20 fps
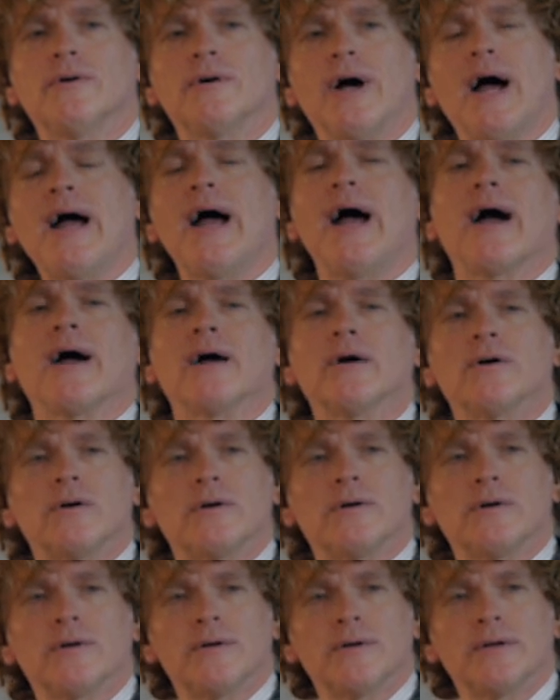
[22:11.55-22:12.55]
ha
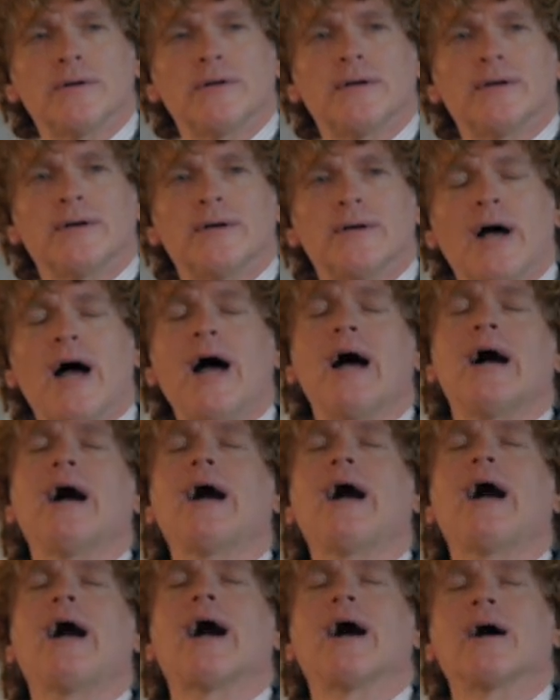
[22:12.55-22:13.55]
ha
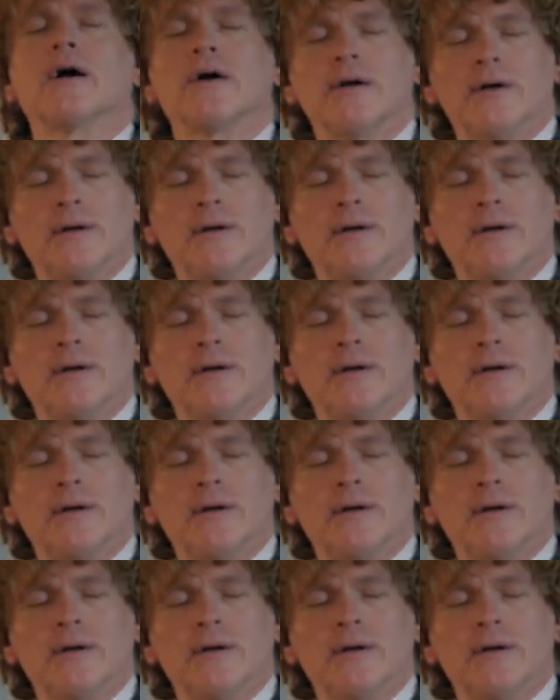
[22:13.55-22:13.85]
ha